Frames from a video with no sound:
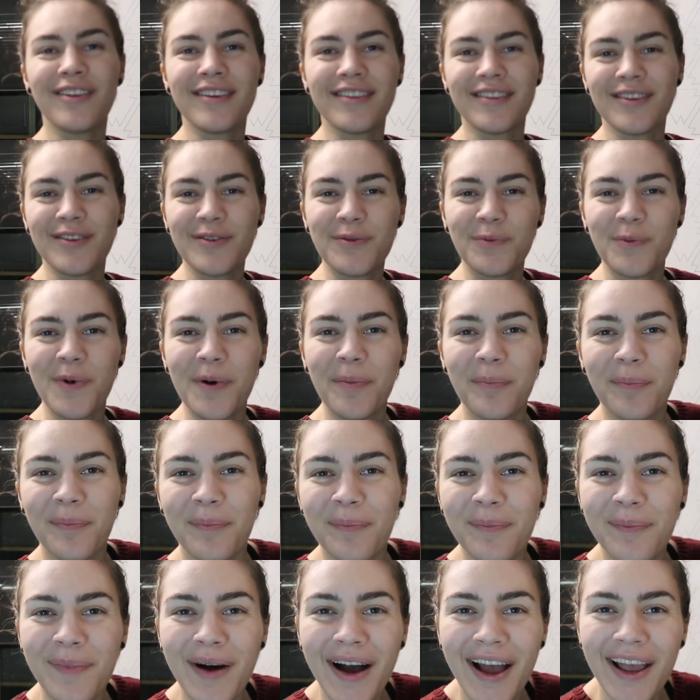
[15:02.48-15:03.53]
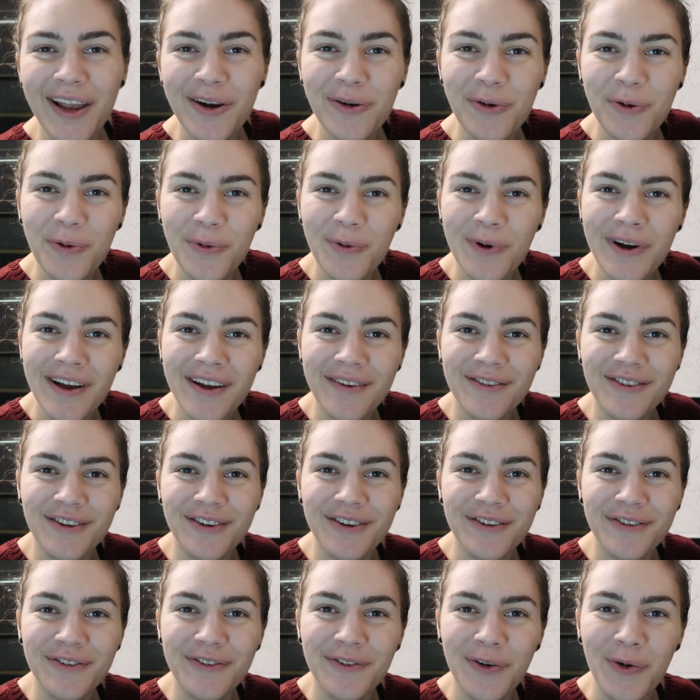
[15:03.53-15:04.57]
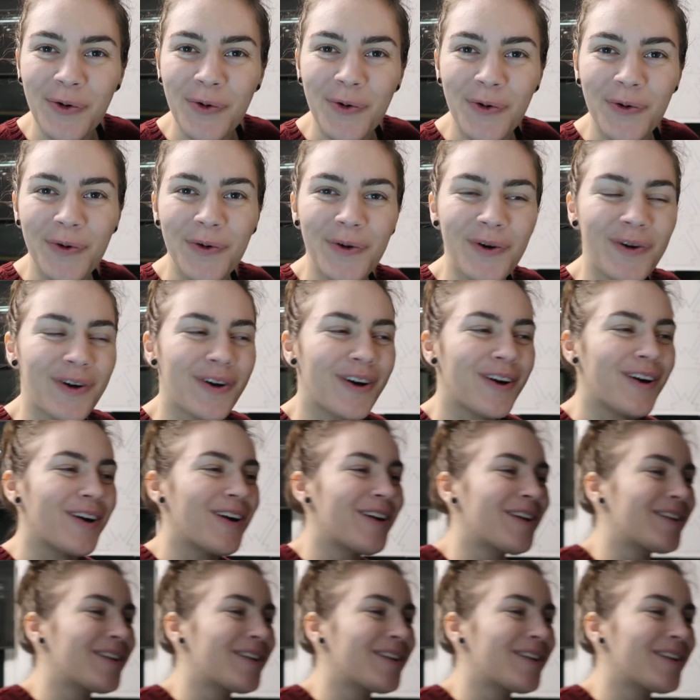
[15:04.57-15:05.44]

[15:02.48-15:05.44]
this is what microwaves are for.